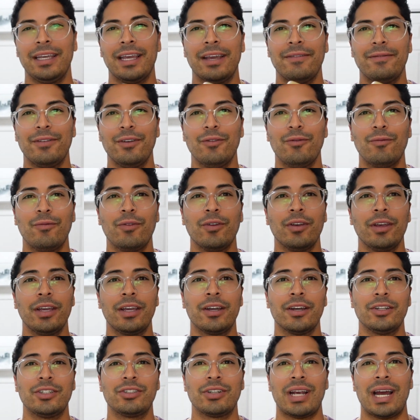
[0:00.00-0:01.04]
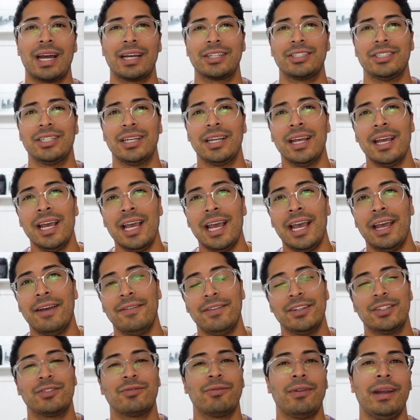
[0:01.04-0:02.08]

give you really good traction if it's